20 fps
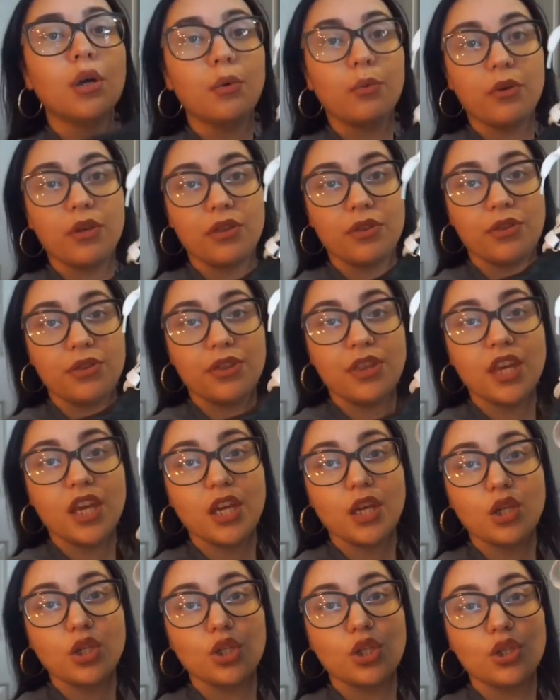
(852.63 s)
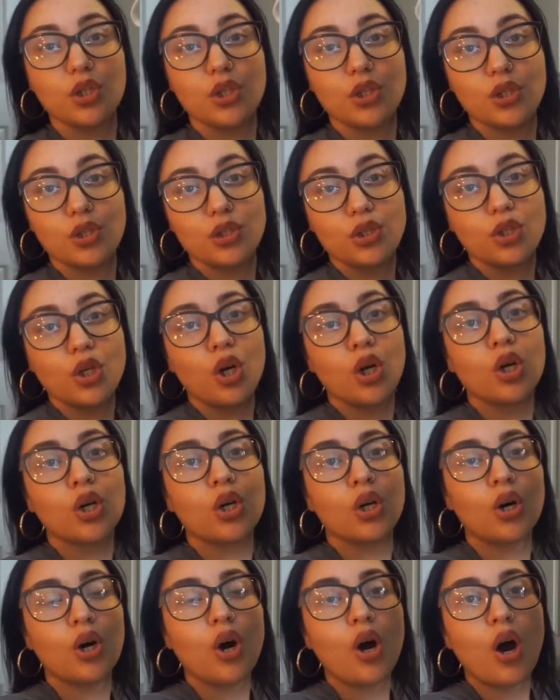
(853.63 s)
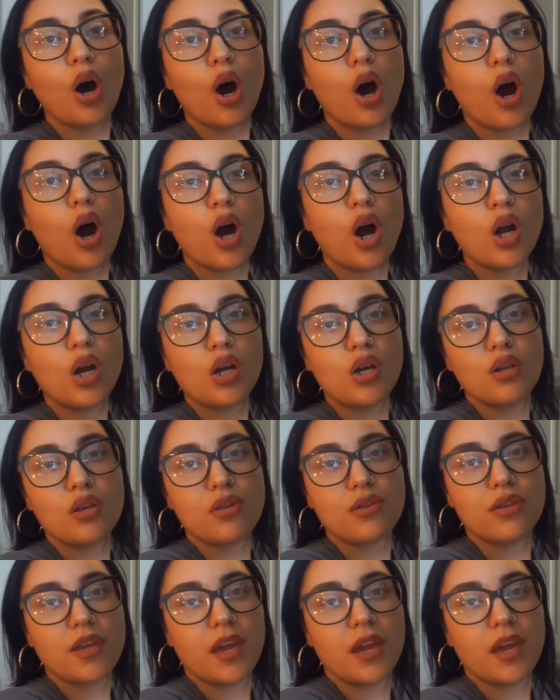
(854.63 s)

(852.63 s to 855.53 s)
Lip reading: with these. Aren't